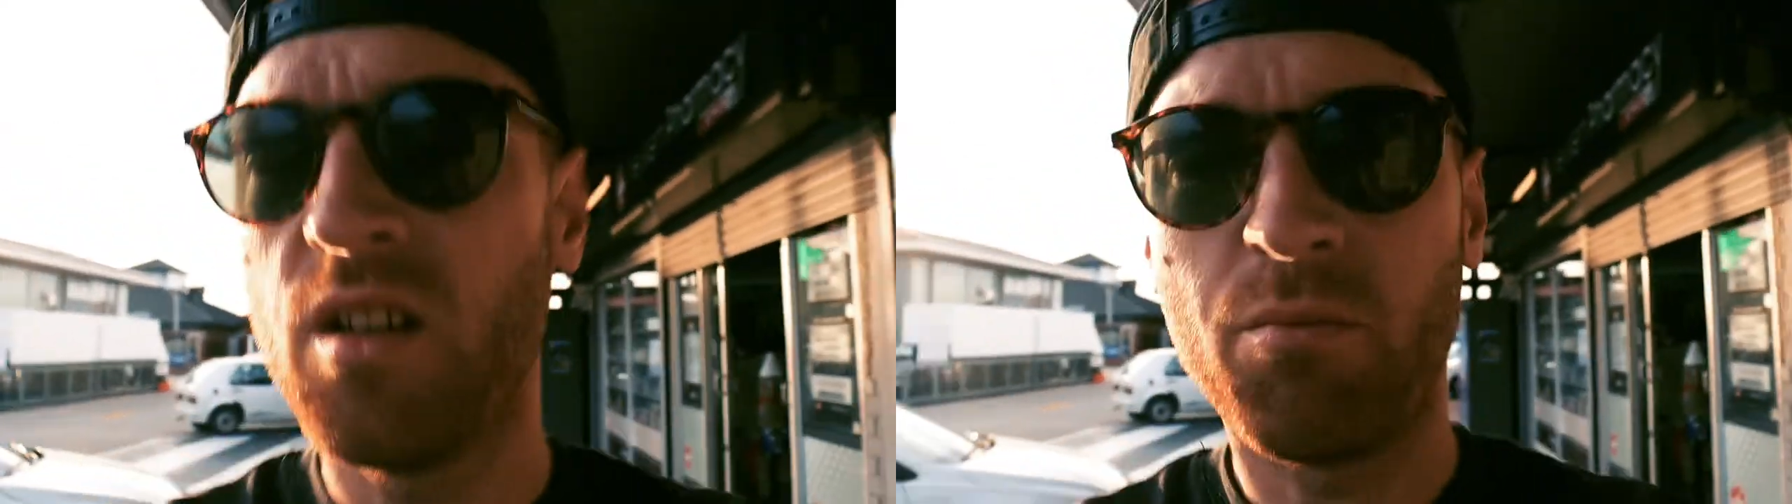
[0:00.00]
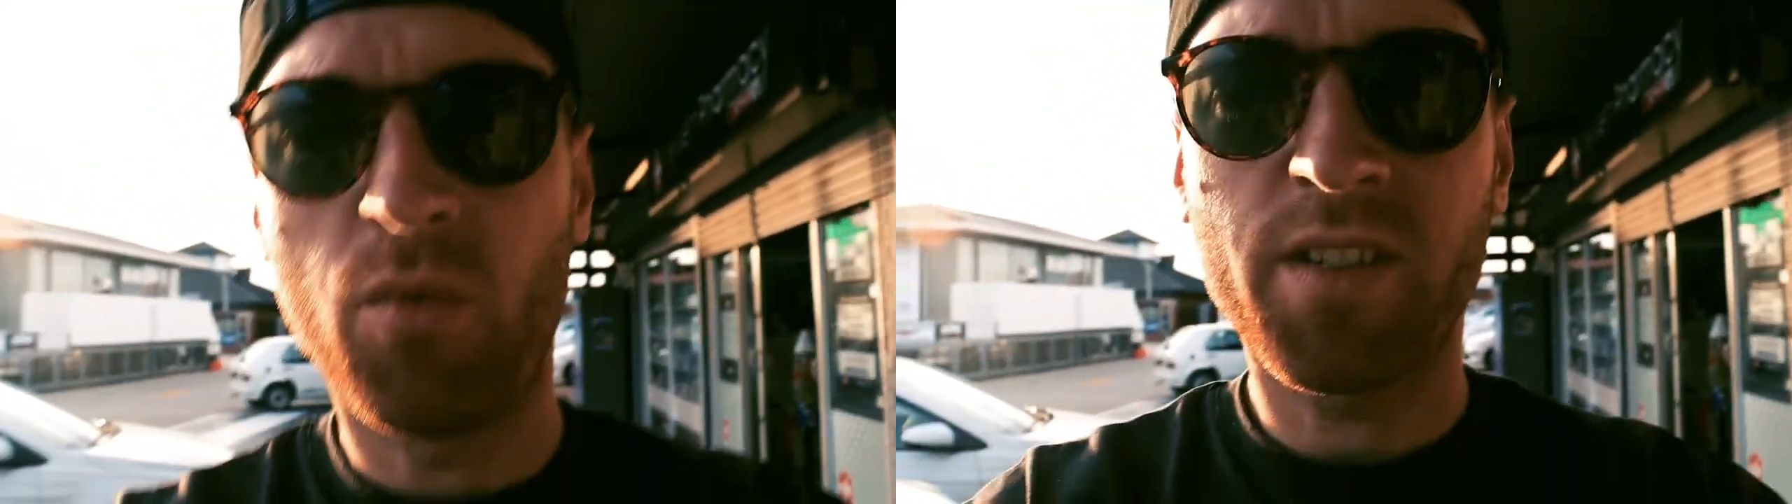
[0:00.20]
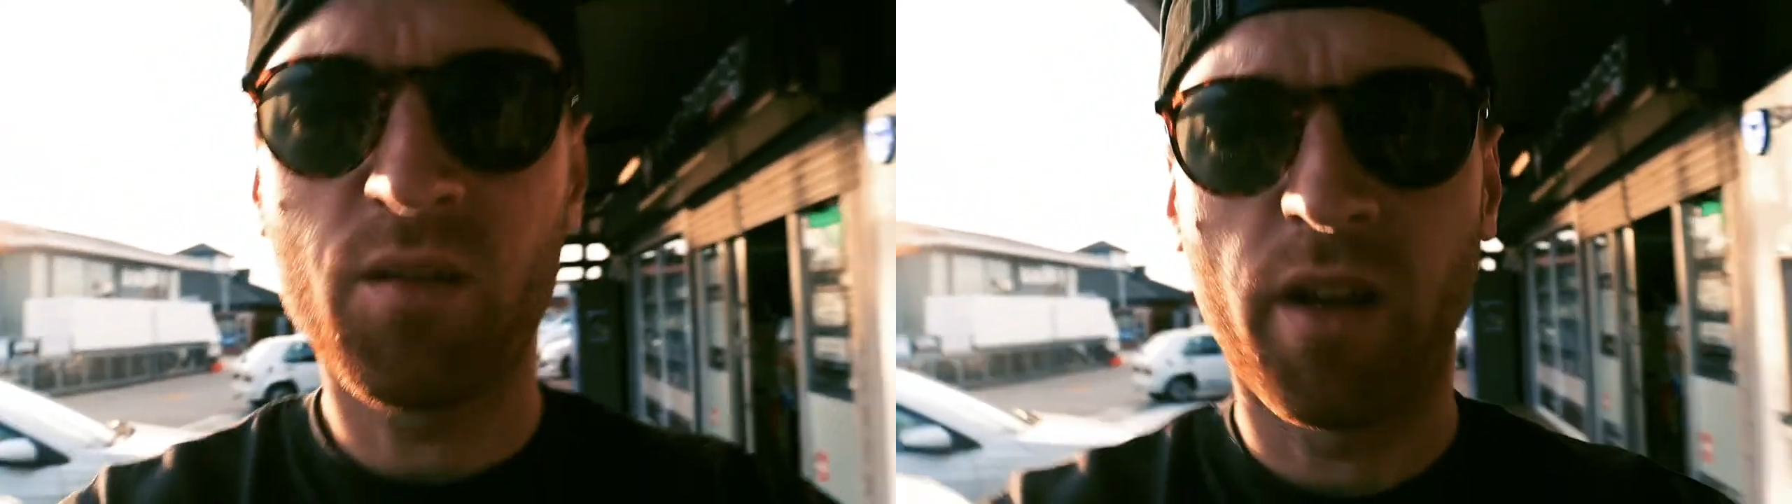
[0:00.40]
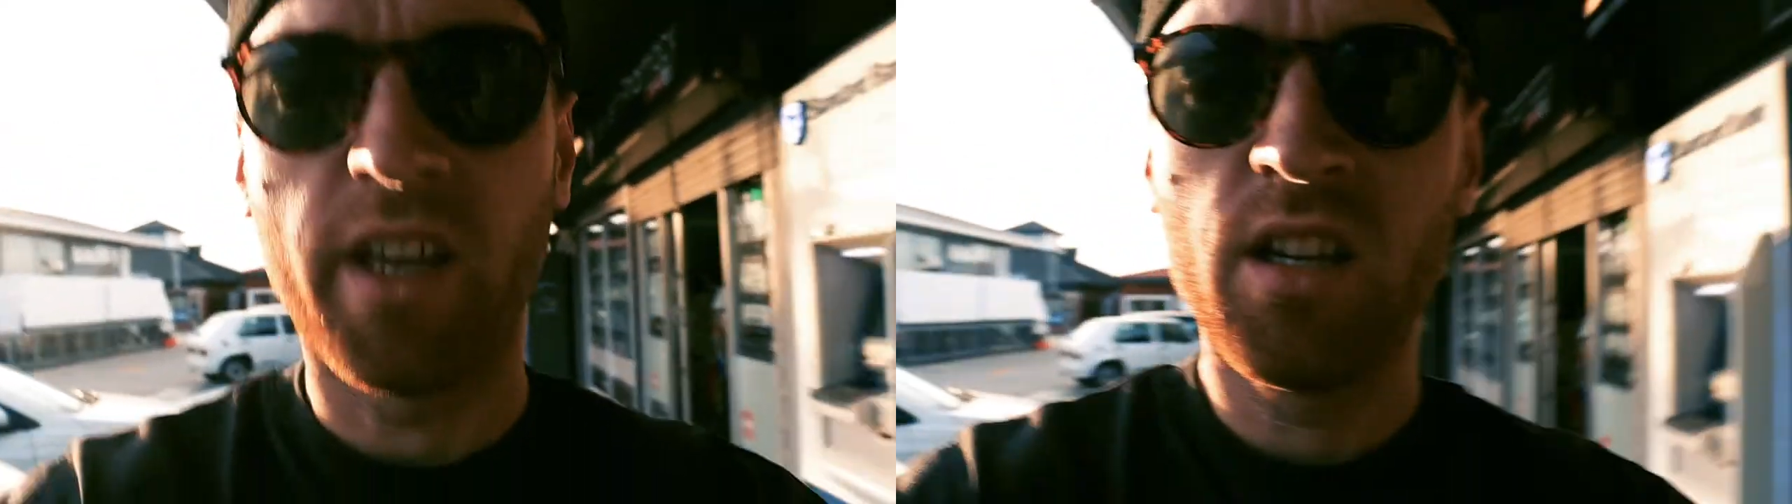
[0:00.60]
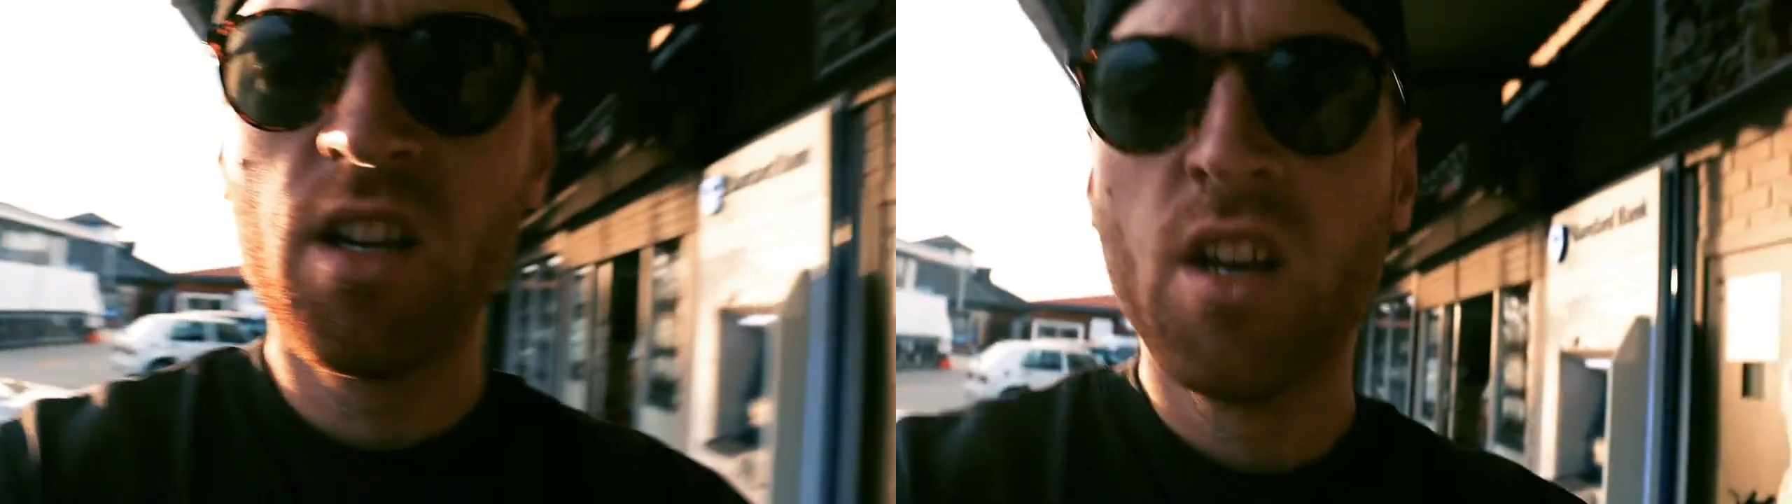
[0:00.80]
Mossel
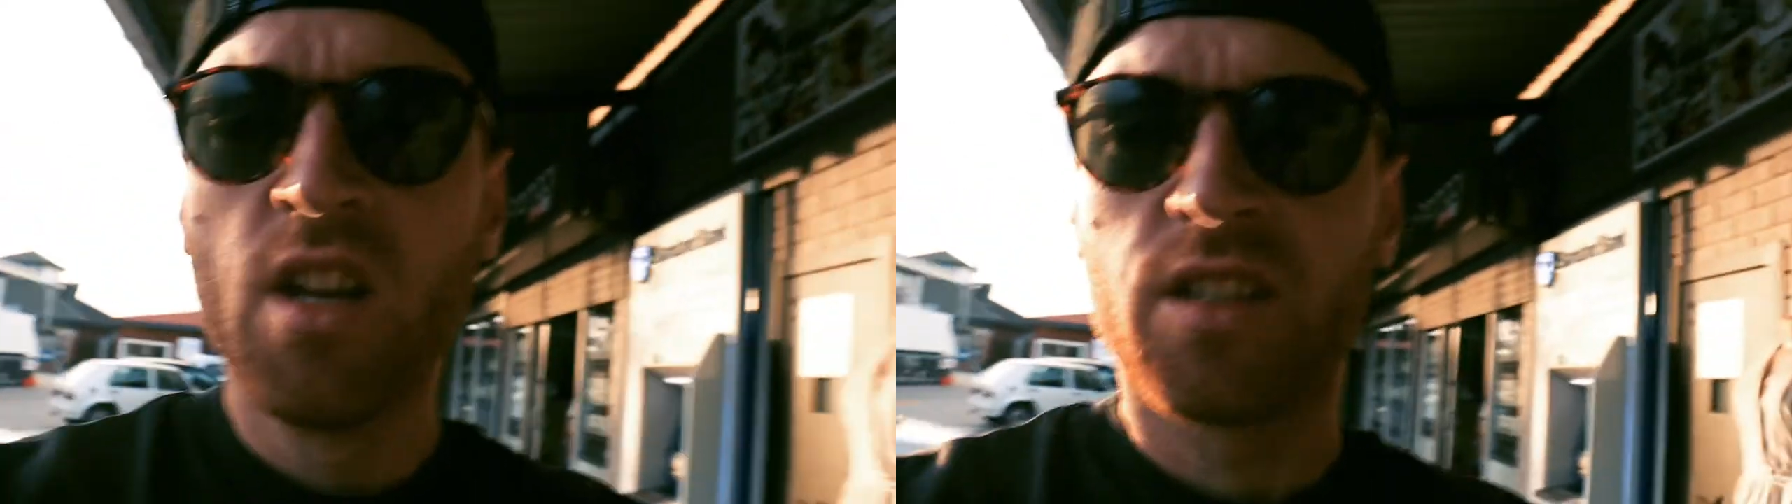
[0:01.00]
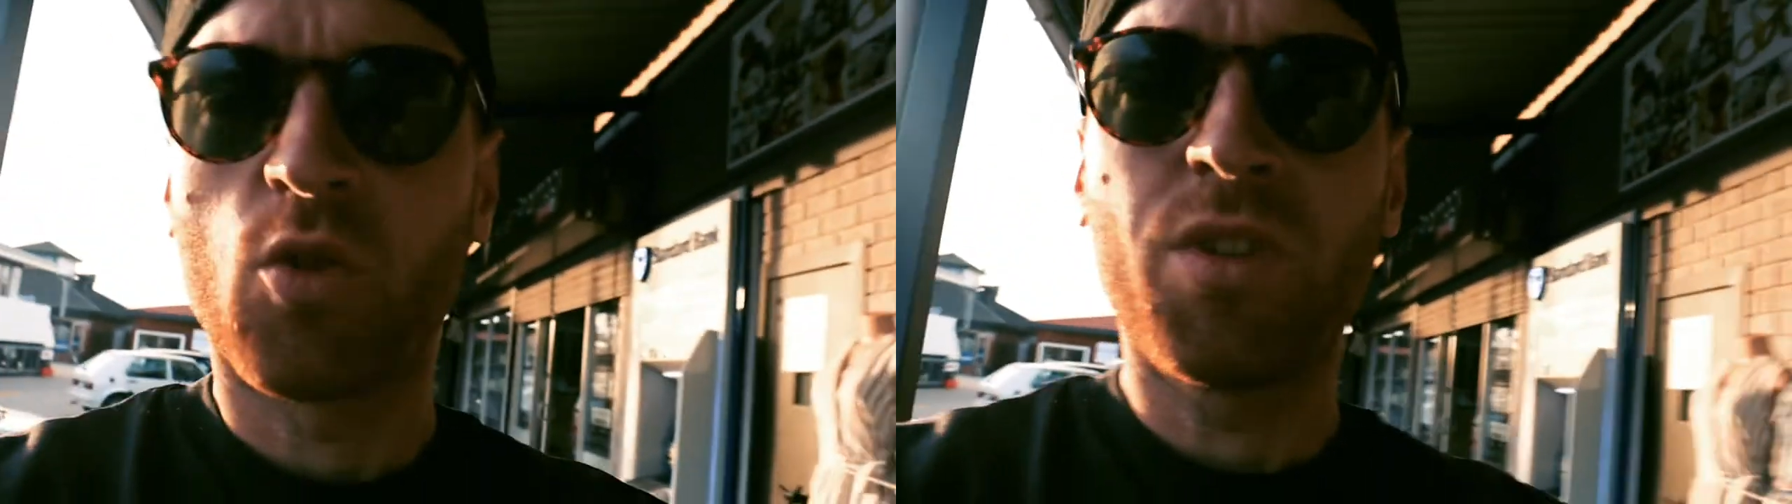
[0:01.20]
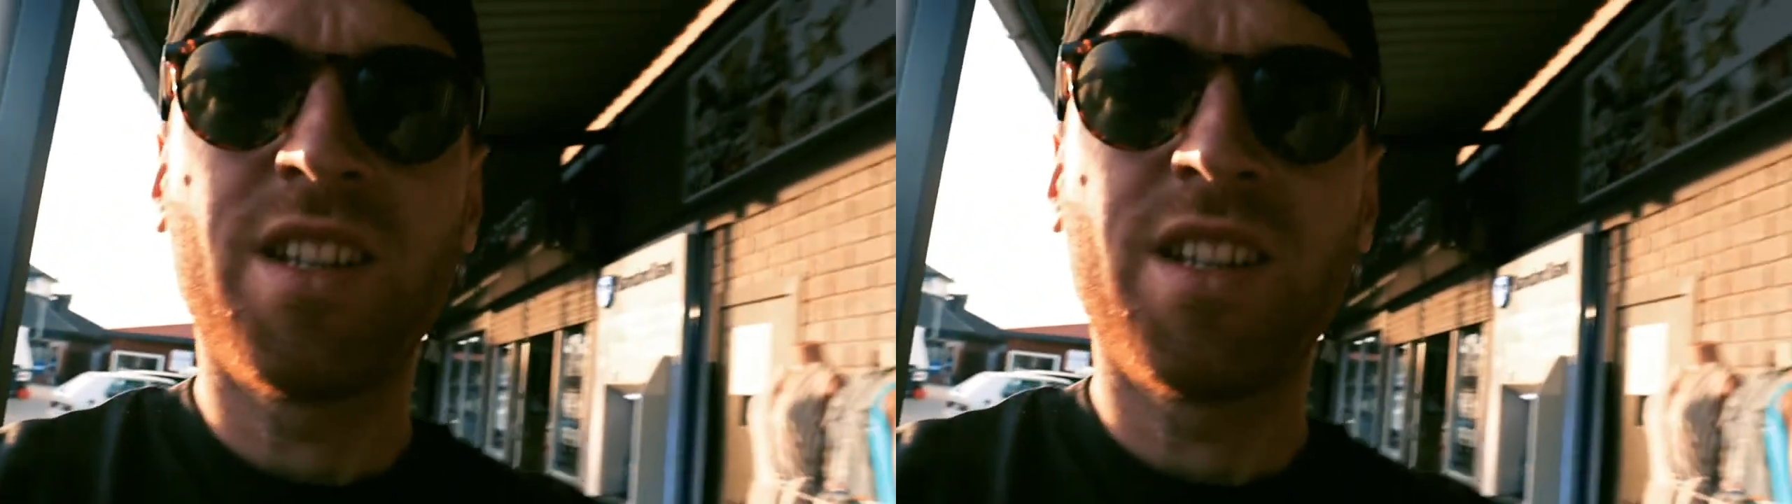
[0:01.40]
Bay. So we